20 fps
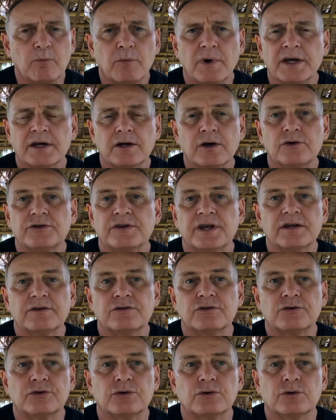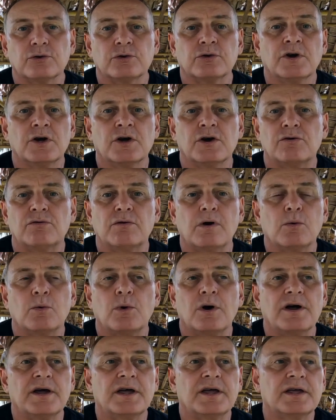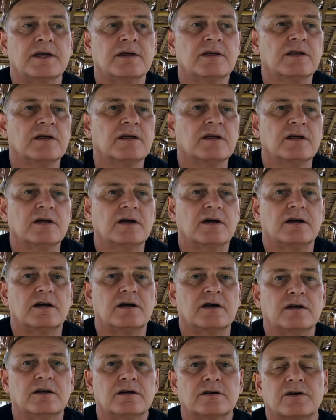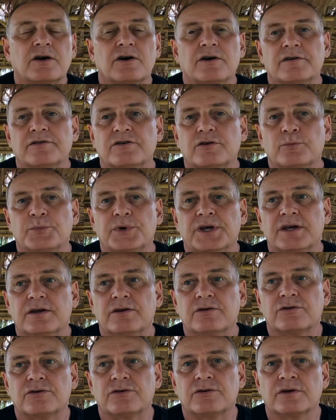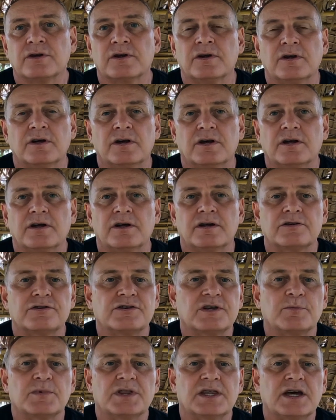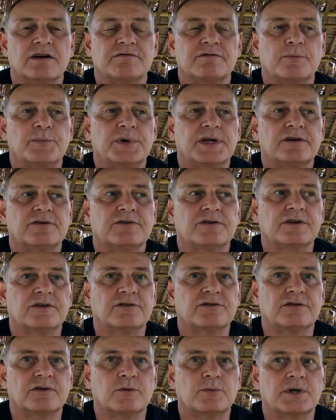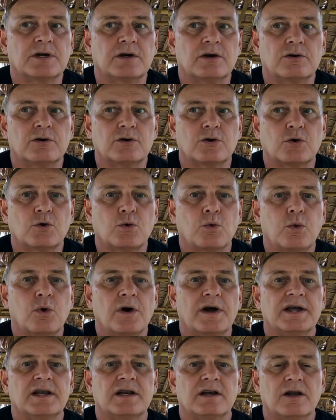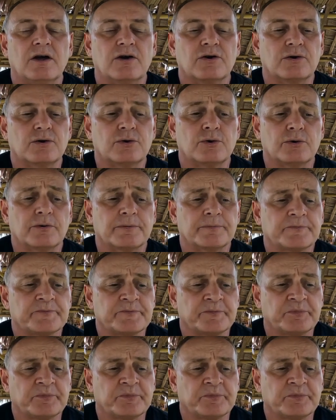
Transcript: Might go down to Rawai, Carter Beach, some of the other beaches. So we go quite local.